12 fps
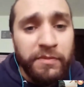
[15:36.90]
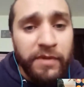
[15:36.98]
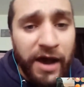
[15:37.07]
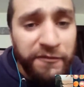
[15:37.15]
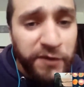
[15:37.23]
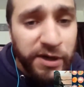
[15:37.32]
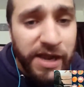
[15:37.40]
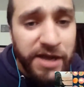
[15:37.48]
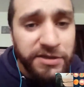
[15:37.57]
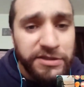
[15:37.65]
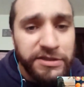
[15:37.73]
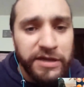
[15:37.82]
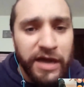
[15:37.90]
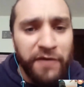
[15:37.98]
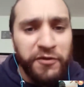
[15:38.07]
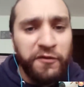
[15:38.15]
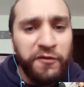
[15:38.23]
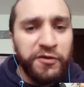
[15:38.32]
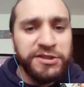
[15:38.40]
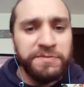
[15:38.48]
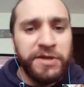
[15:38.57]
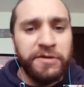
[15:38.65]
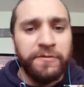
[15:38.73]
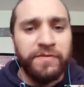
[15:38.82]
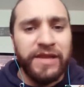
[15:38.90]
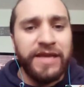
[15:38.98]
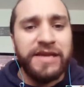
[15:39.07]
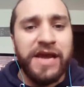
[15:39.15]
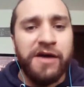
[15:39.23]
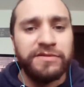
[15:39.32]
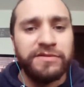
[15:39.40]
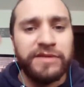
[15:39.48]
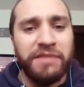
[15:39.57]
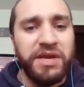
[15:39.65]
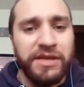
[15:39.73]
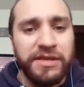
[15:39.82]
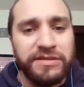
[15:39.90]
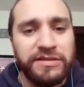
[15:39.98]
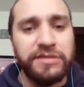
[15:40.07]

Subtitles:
after lunch, after your first meal. Lay down, 10 minutes.